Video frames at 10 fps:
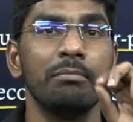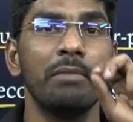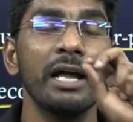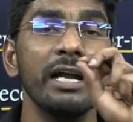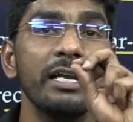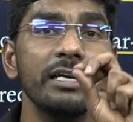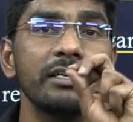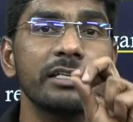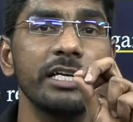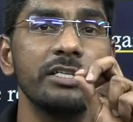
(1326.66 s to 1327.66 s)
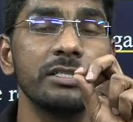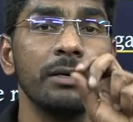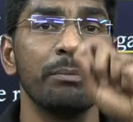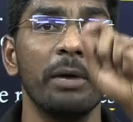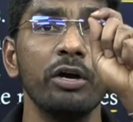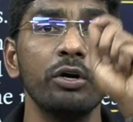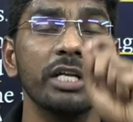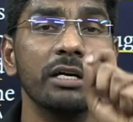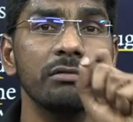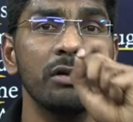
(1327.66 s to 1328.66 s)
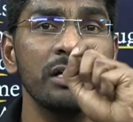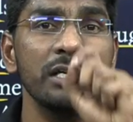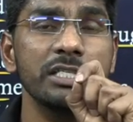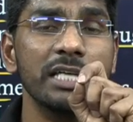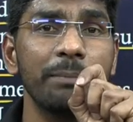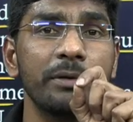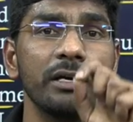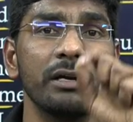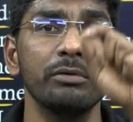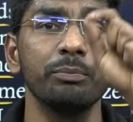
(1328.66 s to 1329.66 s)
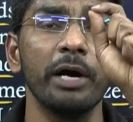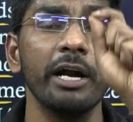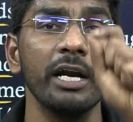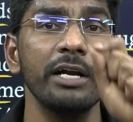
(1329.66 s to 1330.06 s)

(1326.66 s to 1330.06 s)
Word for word: my dear kids biotechnology chapter my